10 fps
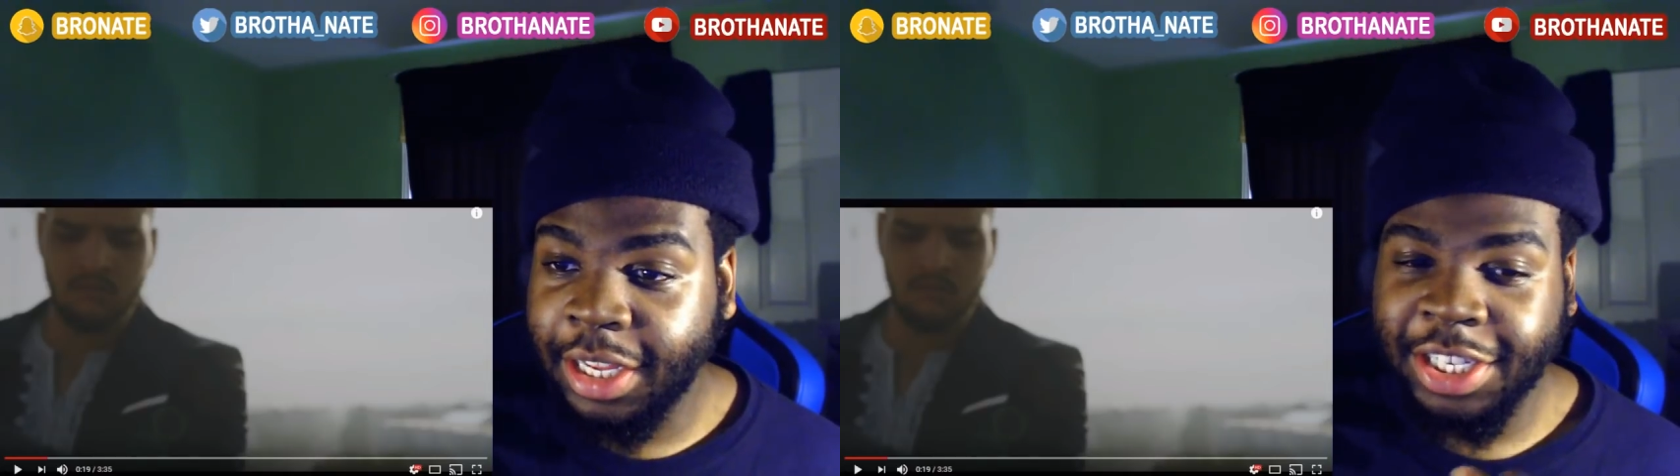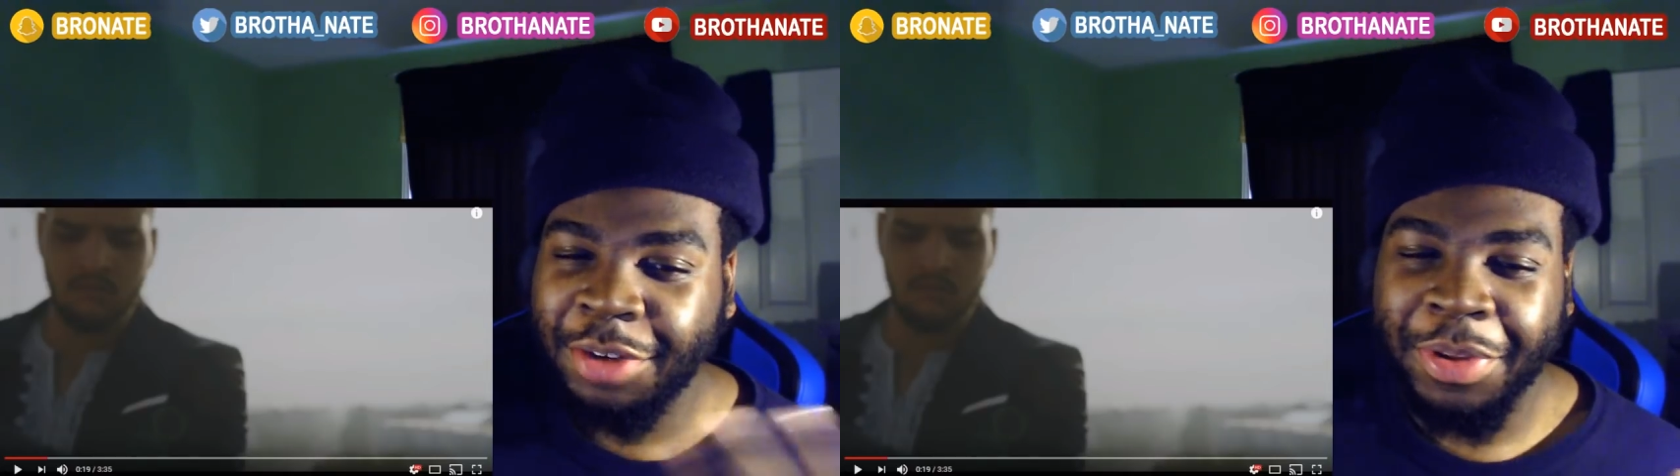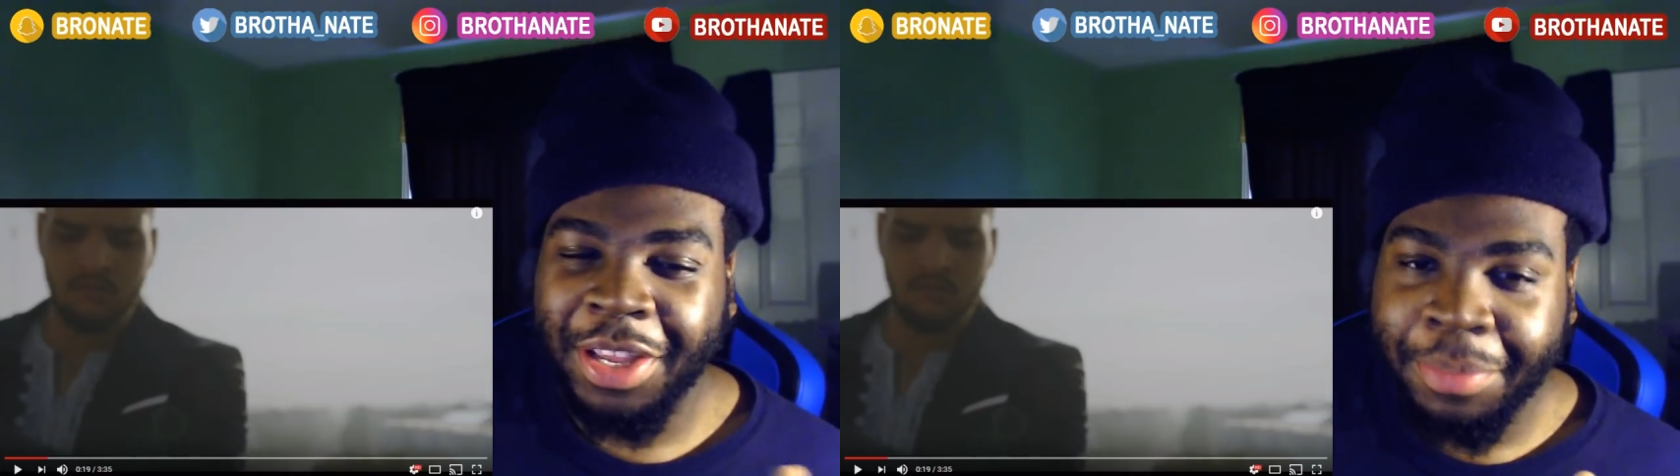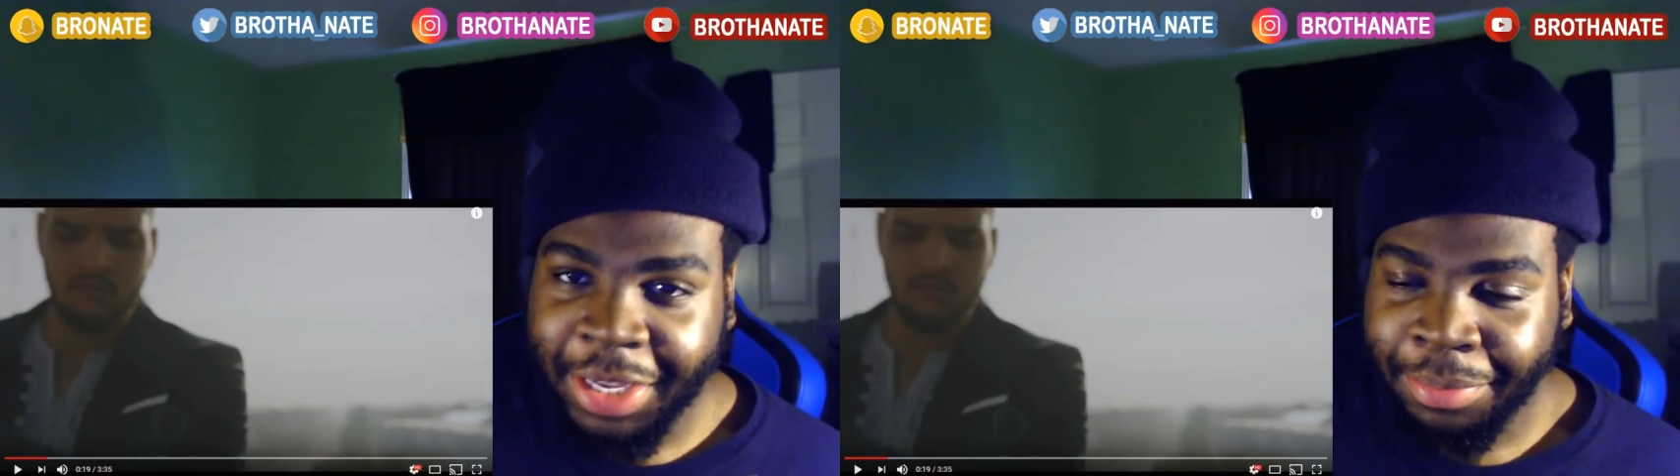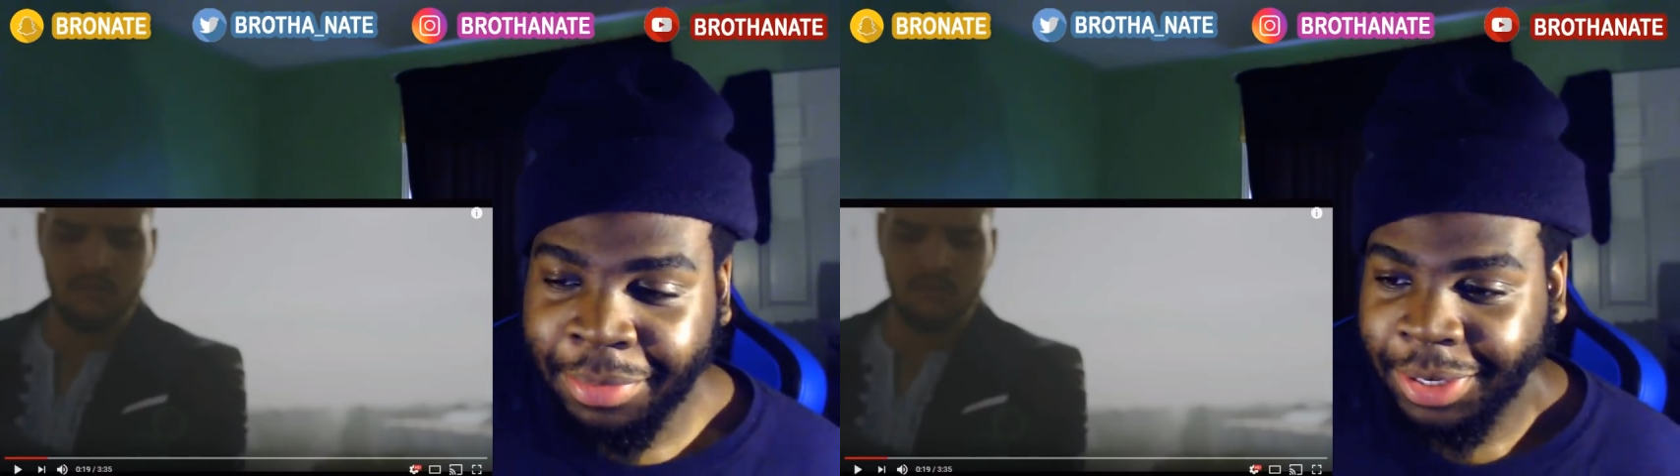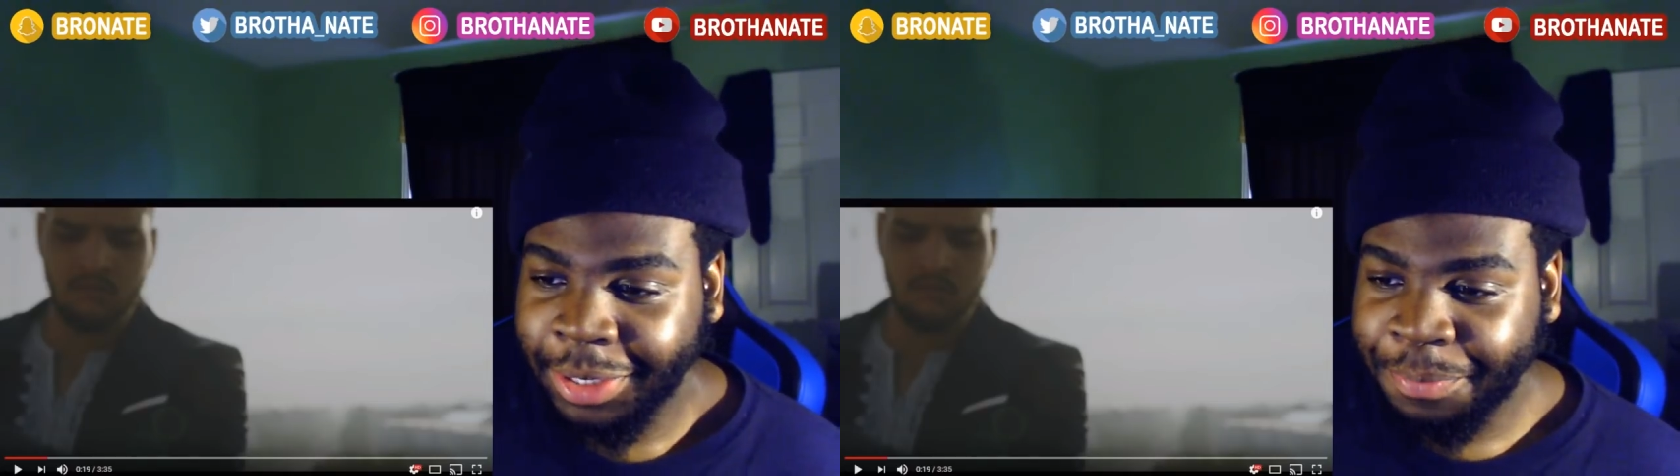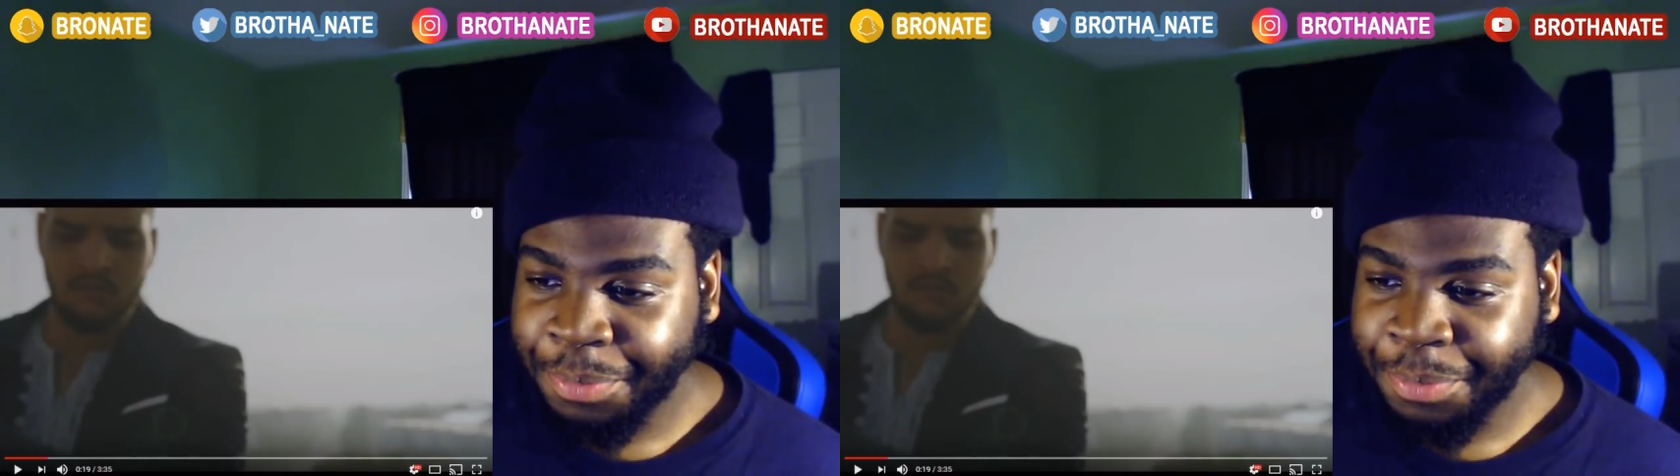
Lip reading: is helping him make money,